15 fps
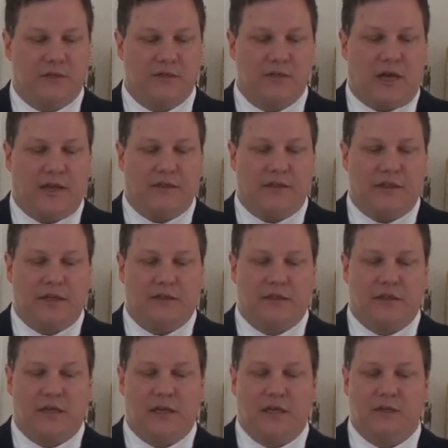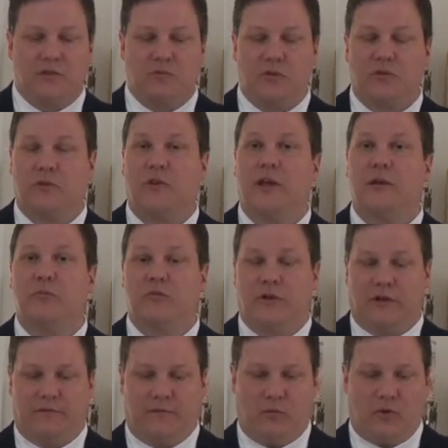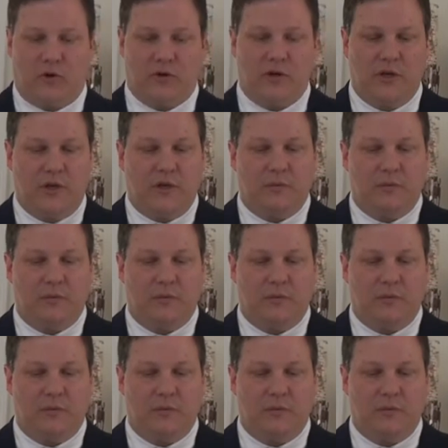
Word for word: does not think the king is worth laboring for,